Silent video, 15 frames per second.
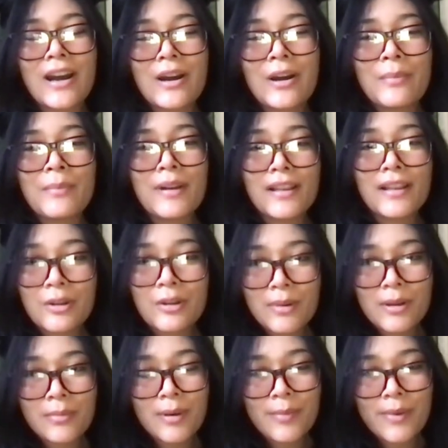A little
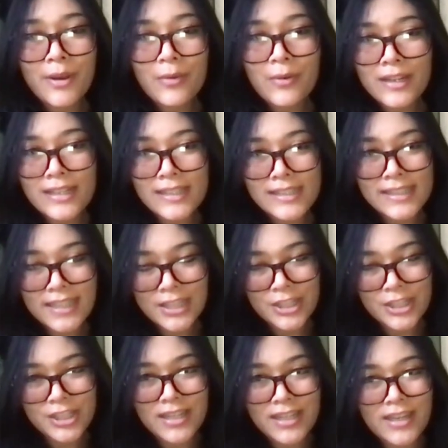bit about my
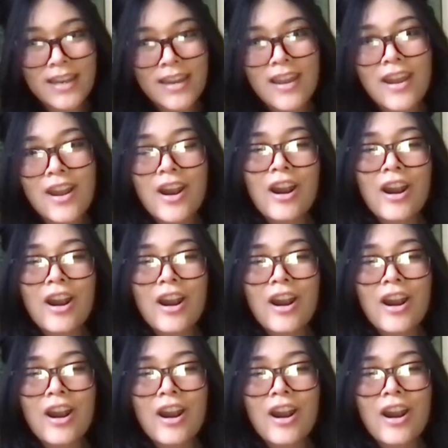organization.